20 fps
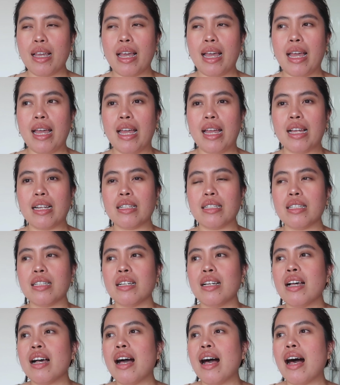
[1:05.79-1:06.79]
and
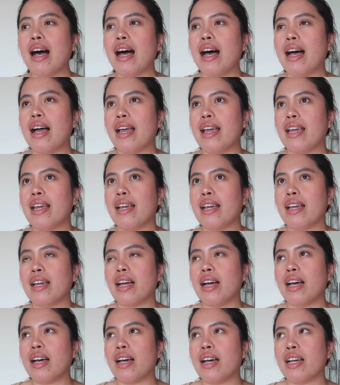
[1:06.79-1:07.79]

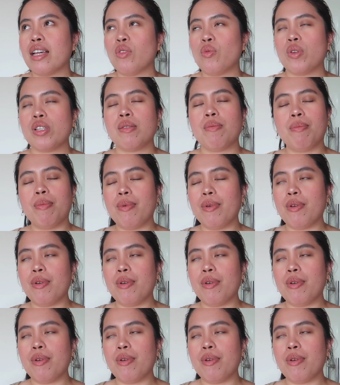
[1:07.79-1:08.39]
it was